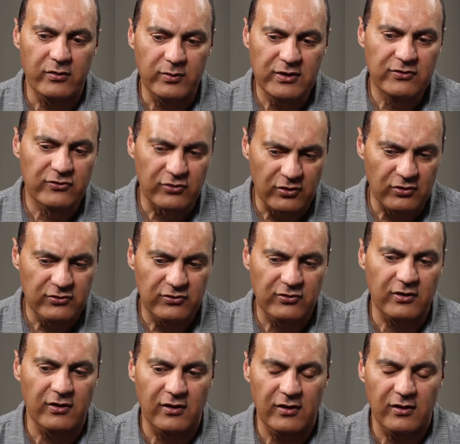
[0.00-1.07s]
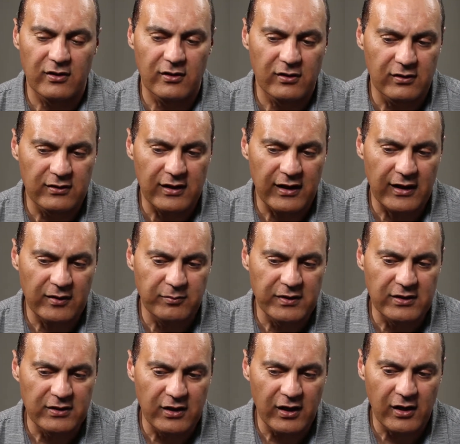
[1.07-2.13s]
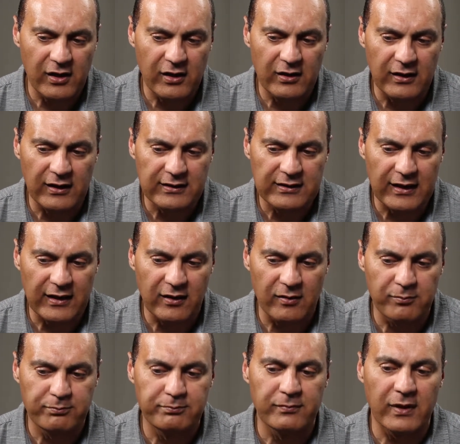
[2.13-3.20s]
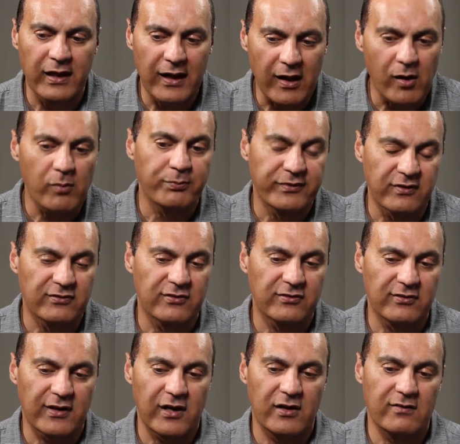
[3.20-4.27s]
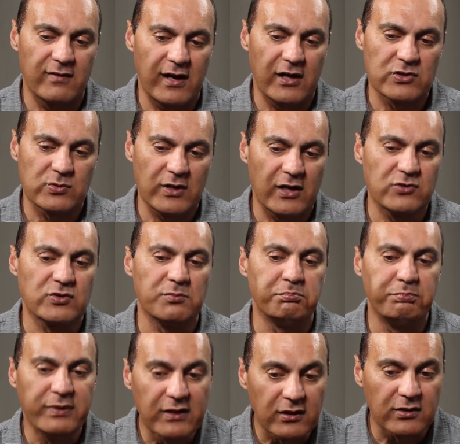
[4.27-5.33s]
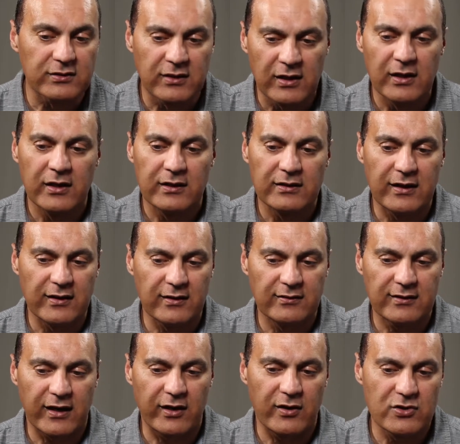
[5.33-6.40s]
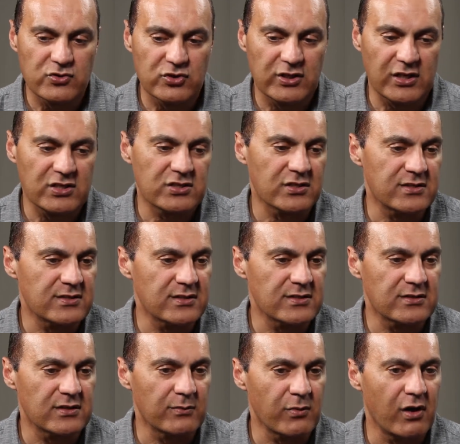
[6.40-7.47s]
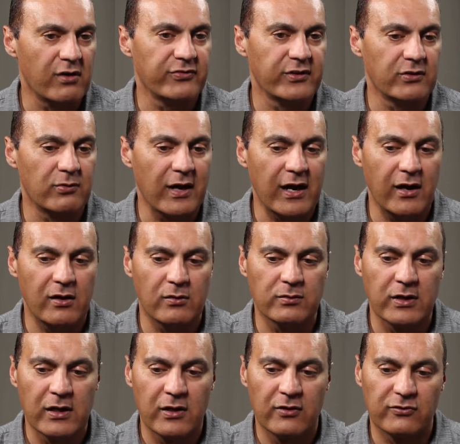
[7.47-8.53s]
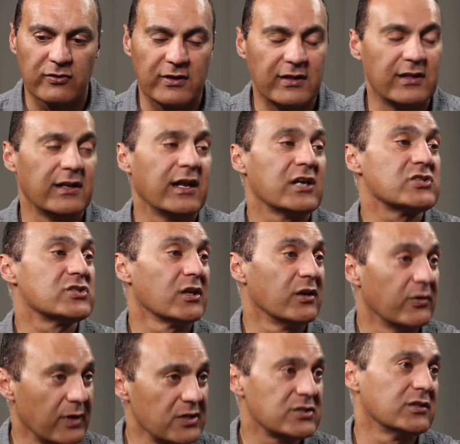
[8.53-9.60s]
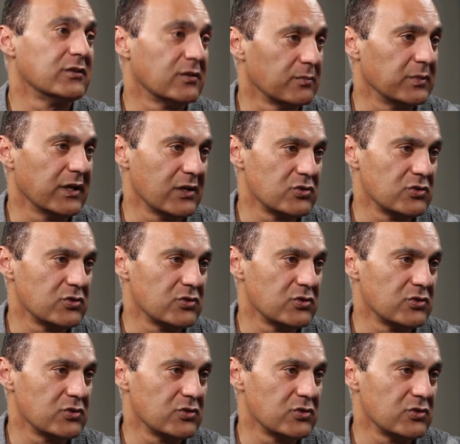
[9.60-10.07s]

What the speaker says: of research that had been done. I kind of helped the Society of Actuaries actually build that entire education system off the ground so that the next generation could be